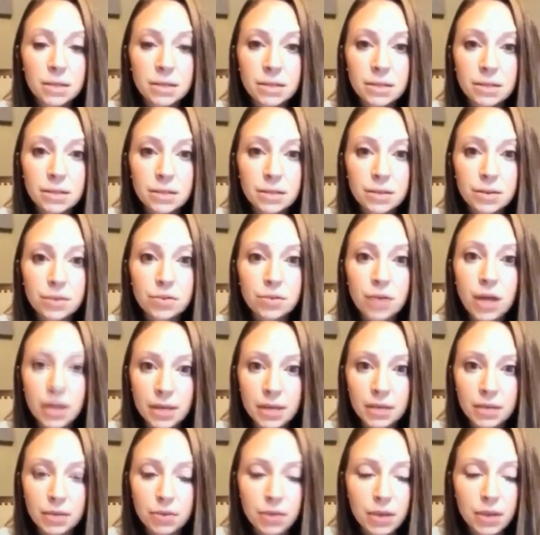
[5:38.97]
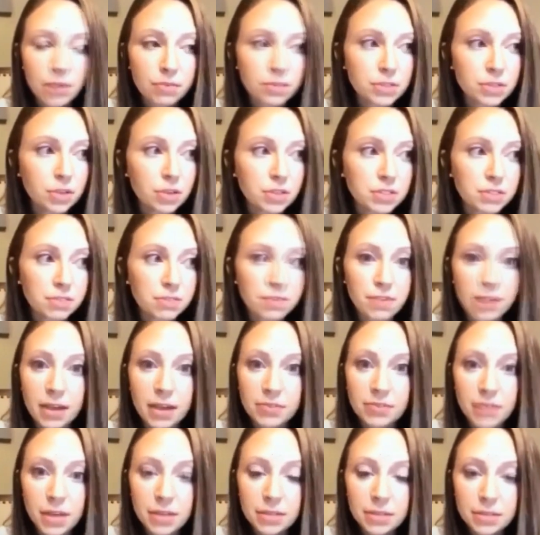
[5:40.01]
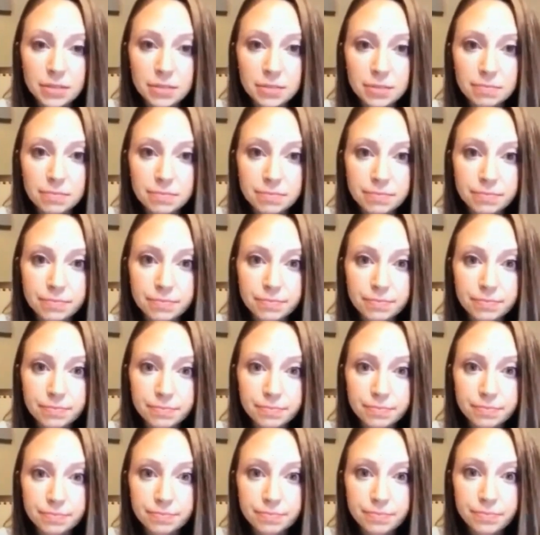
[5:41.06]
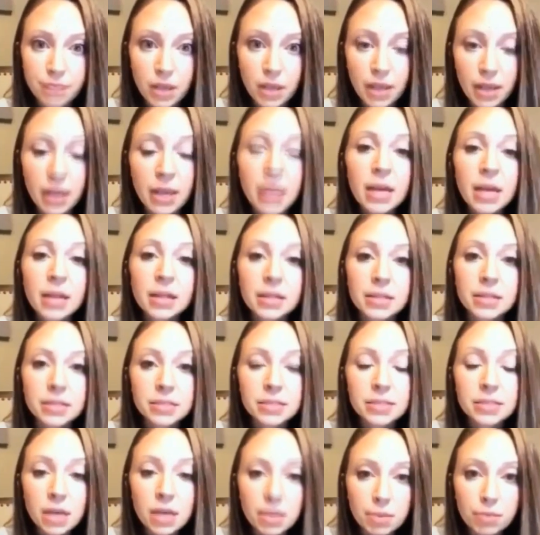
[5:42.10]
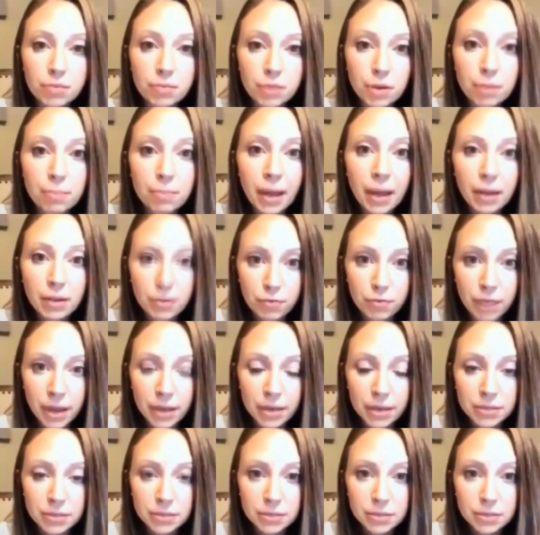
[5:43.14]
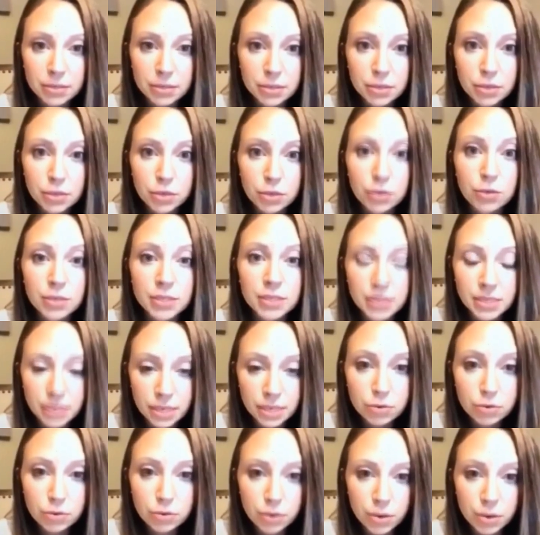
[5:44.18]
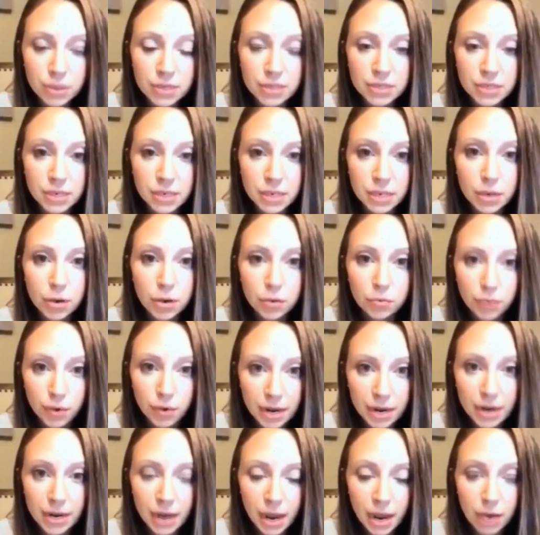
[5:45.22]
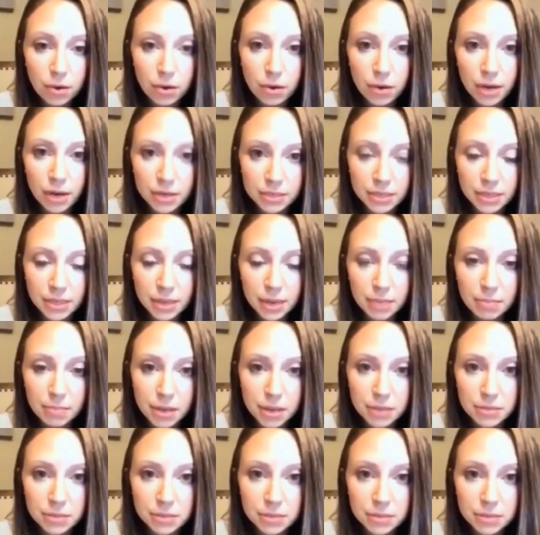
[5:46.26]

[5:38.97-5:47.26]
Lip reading: You're lucky if you get results in 5 days. Okay, this is coming from my friend who is in New York City right now on assignment,